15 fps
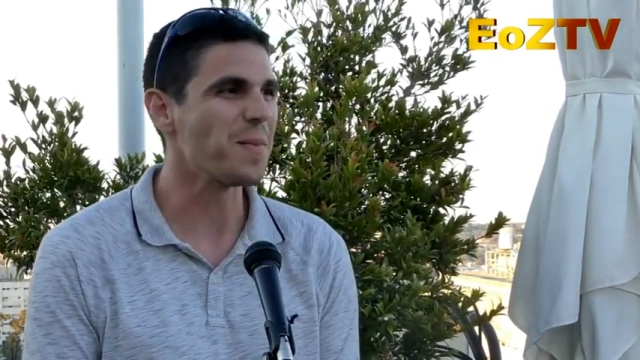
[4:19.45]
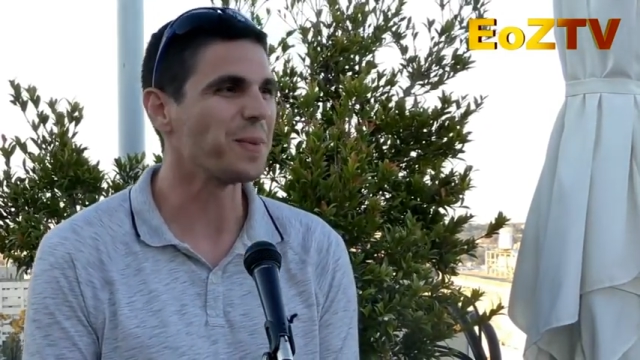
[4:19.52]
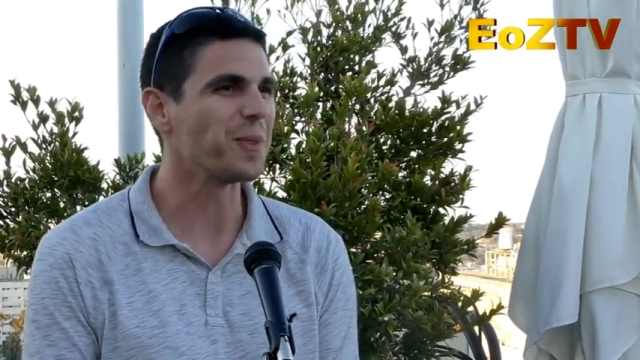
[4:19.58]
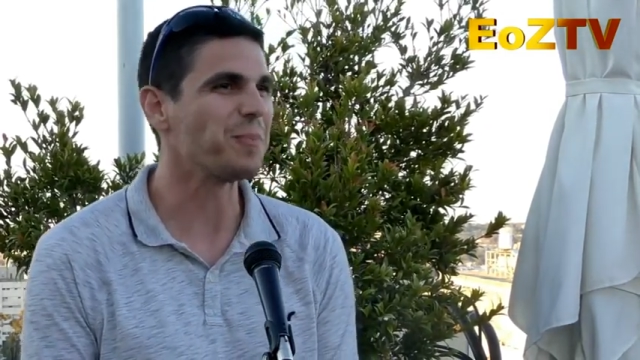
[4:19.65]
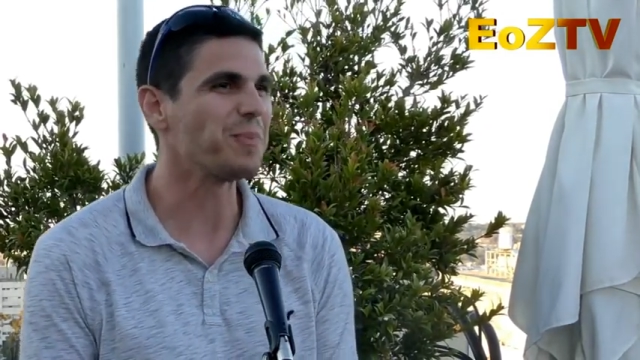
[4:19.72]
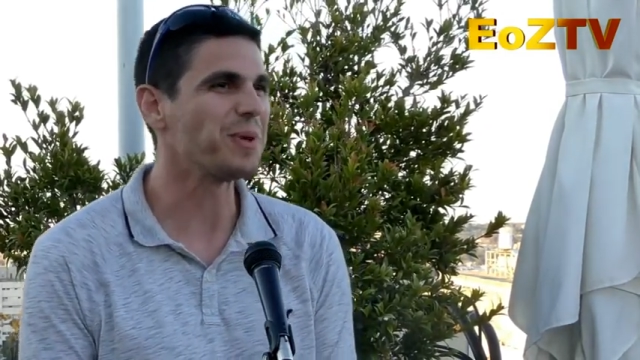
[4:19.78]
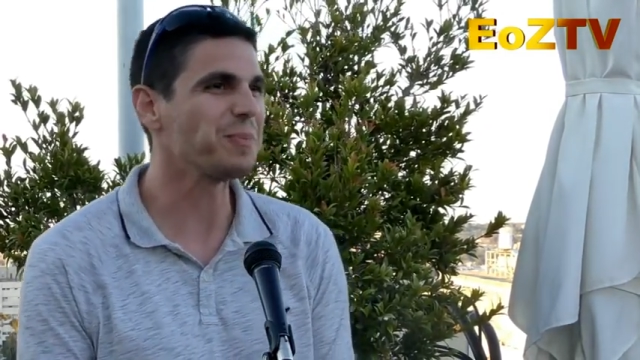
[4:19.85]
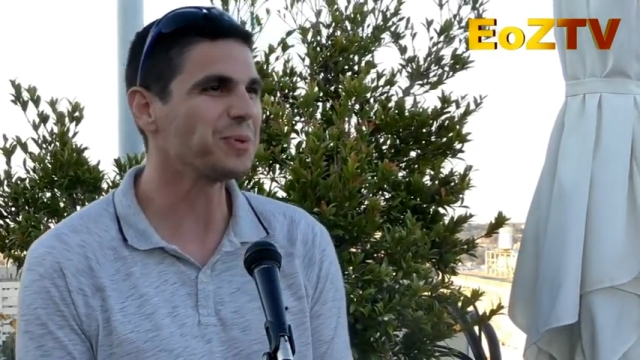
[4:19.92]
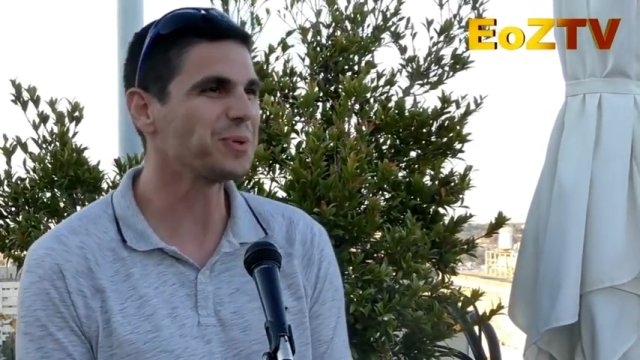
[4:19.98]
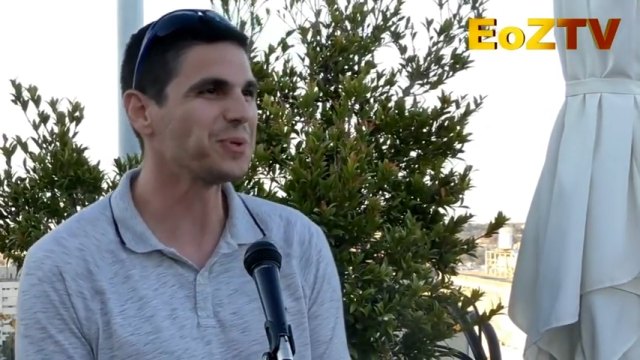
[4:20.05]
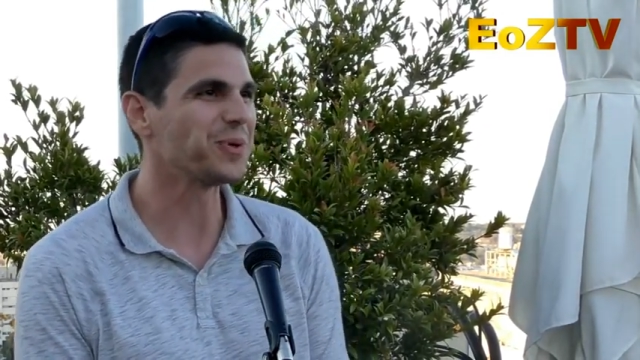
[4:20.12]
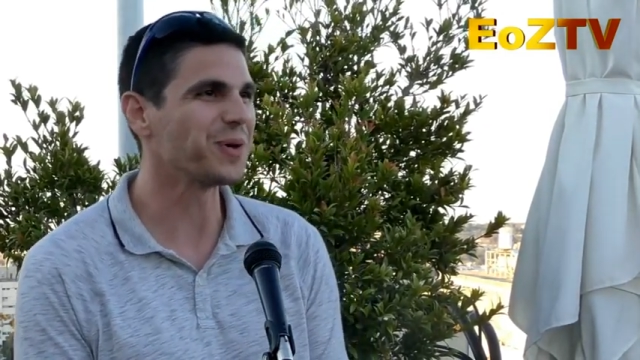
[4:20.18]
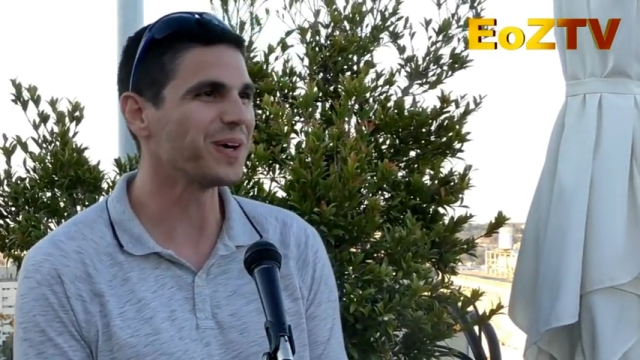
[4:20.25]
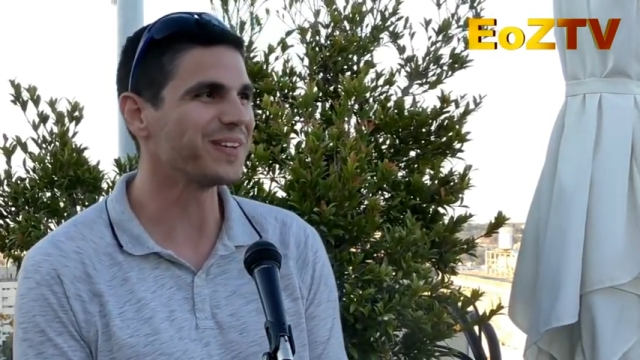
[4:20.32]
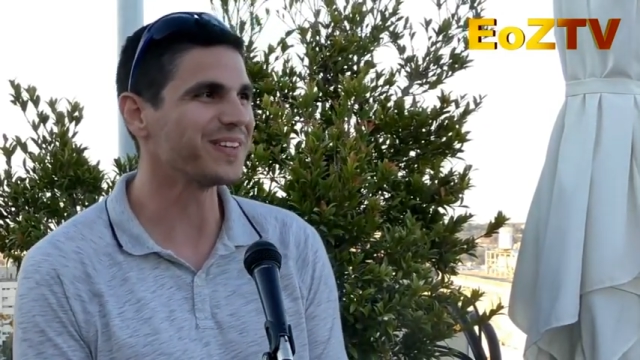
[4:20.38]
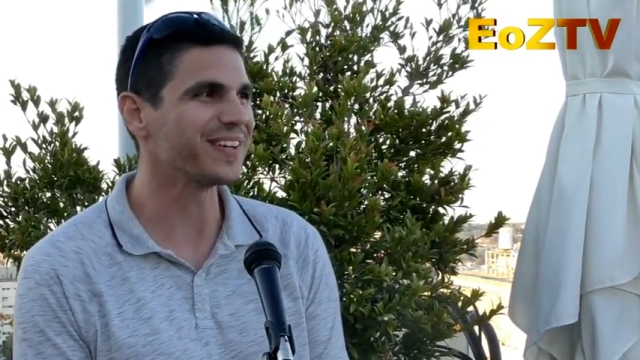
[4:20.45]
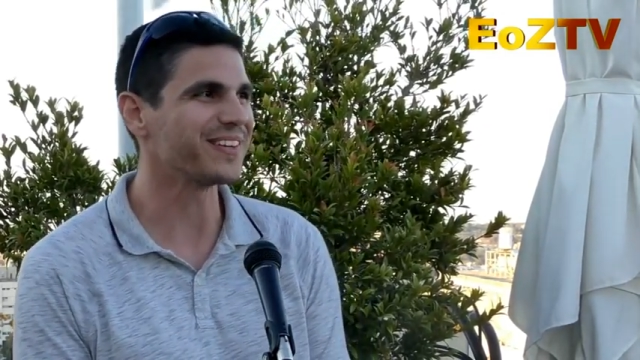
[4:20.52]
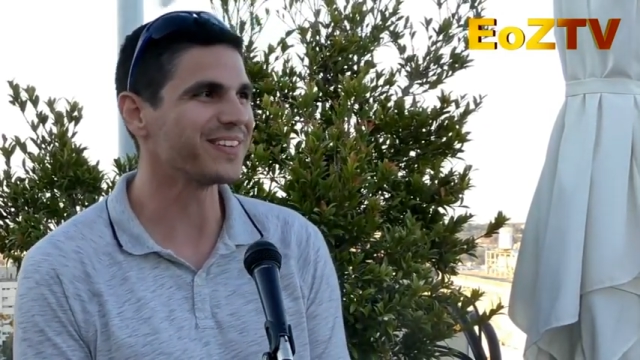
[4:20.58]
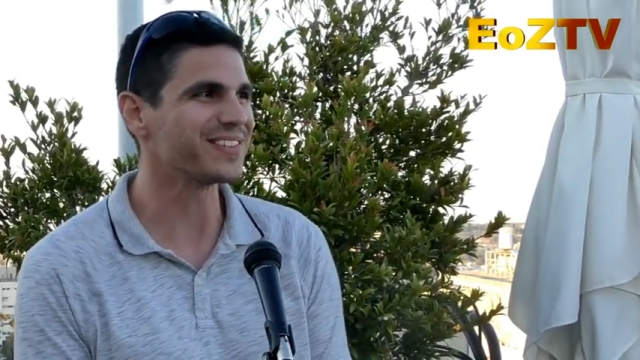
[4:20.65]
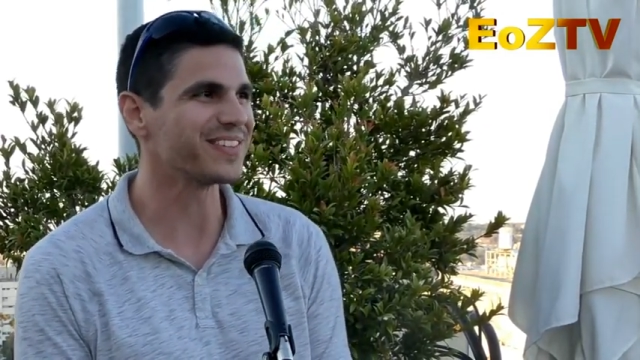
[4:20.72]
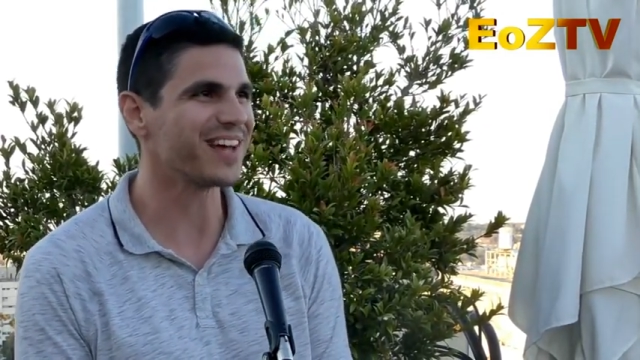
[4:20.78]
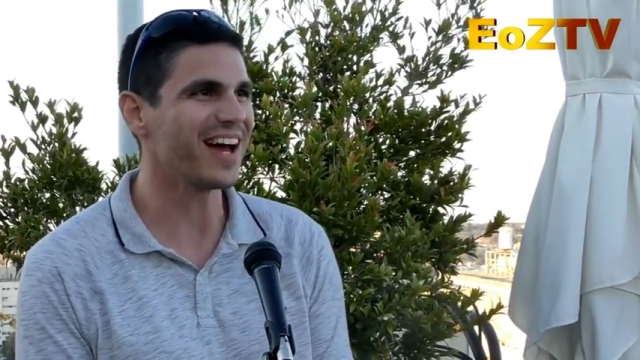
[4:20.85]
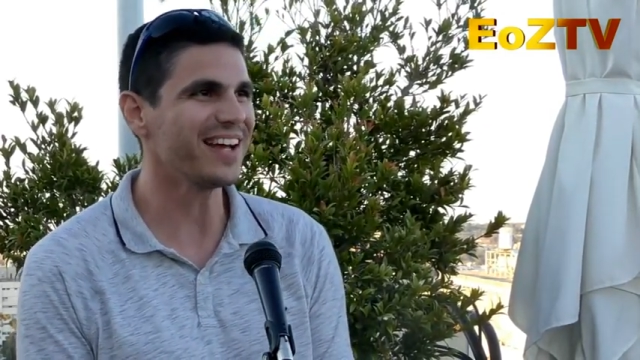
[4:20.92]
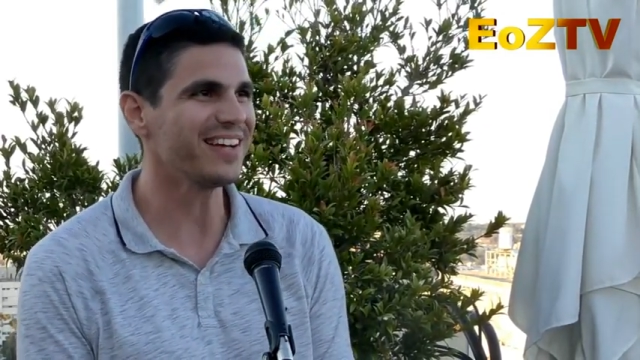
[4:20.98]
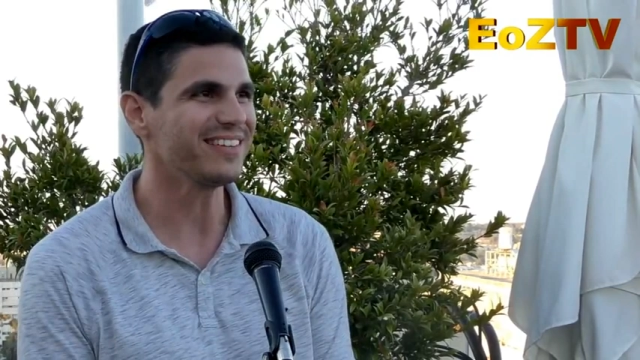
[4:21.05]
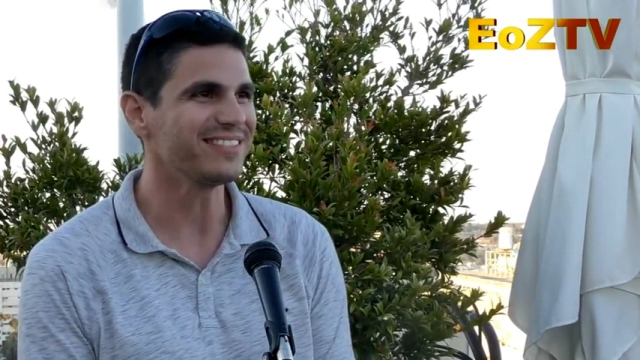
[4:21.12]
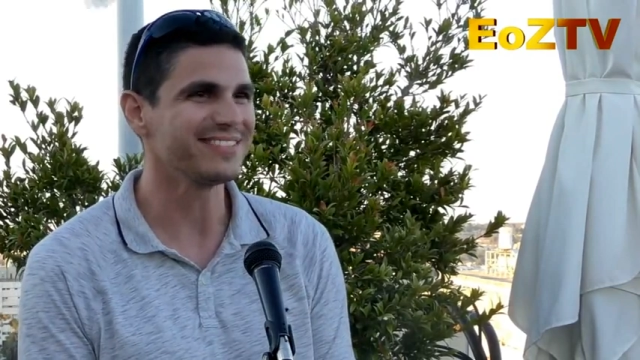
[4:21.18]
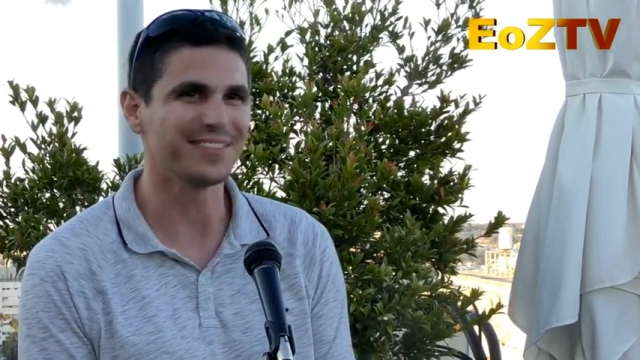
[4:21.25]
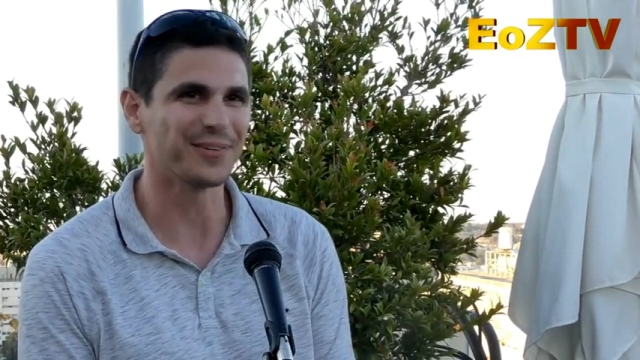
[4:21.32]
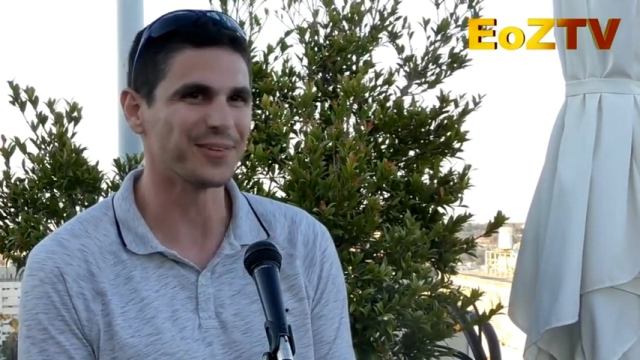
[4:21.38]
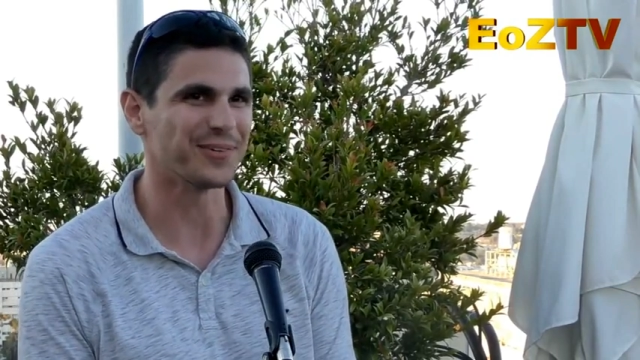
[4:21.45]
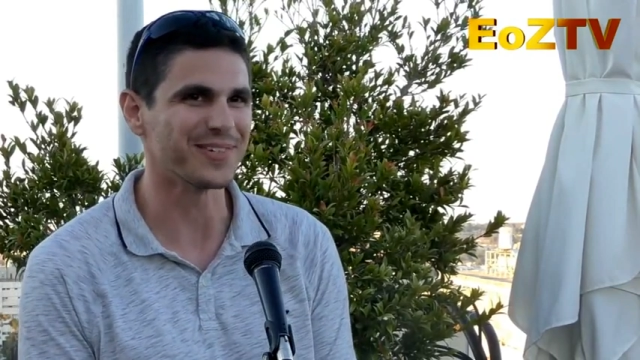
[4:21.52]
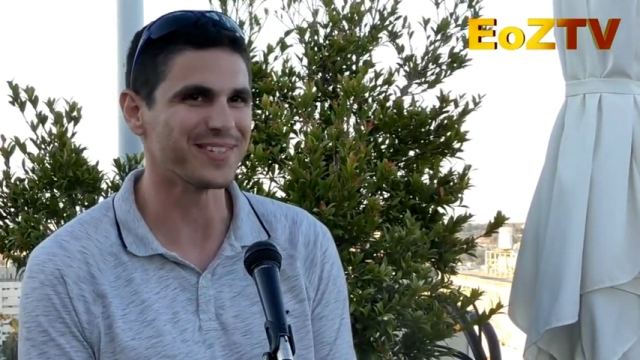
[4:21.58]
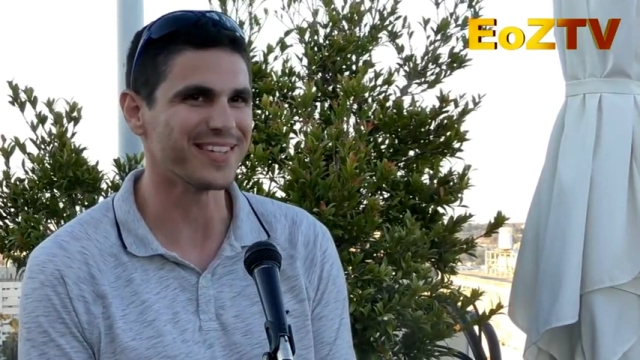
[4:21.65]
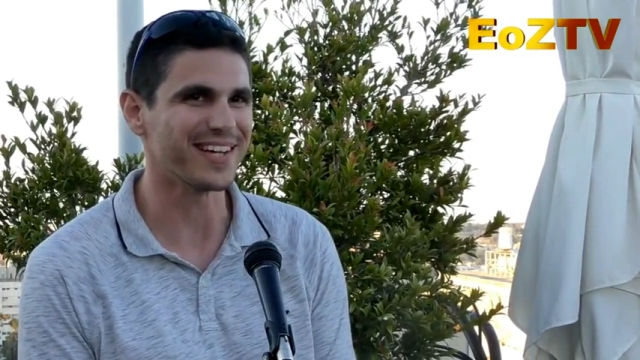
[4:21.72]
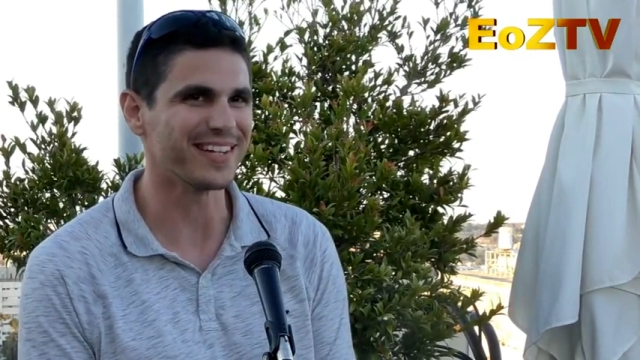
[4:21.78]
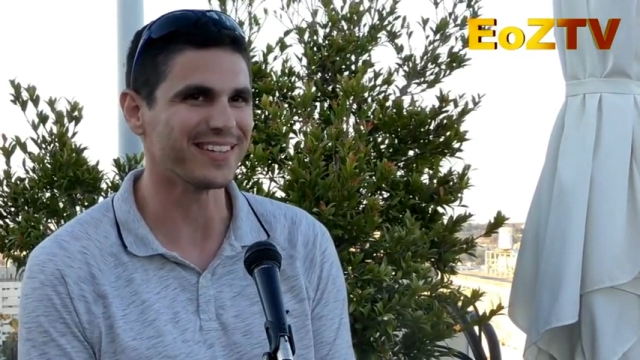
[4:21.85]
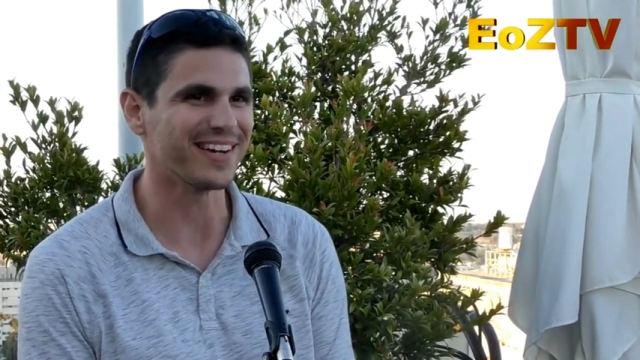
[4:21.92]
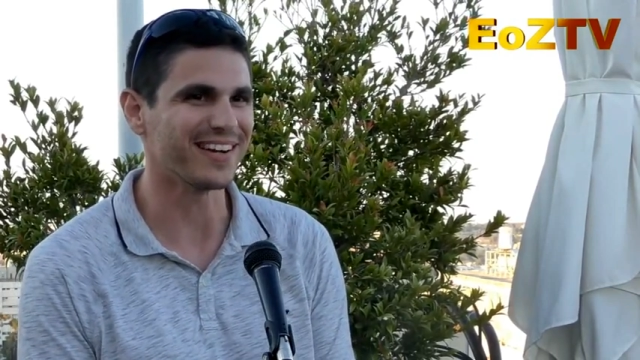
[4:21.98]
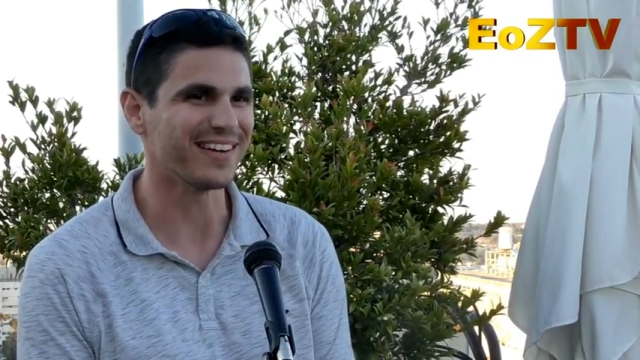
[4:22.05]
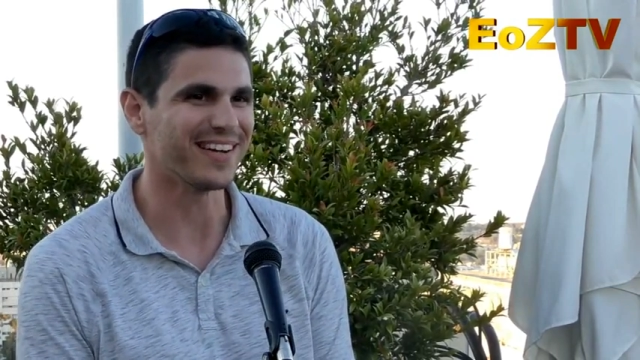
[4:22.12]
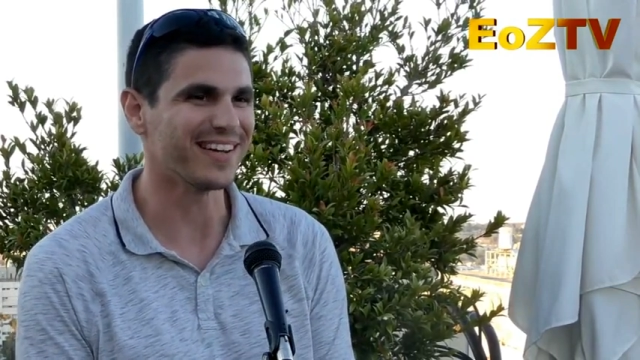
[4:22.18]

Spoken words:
but the people who are on the other side don't know it's satire.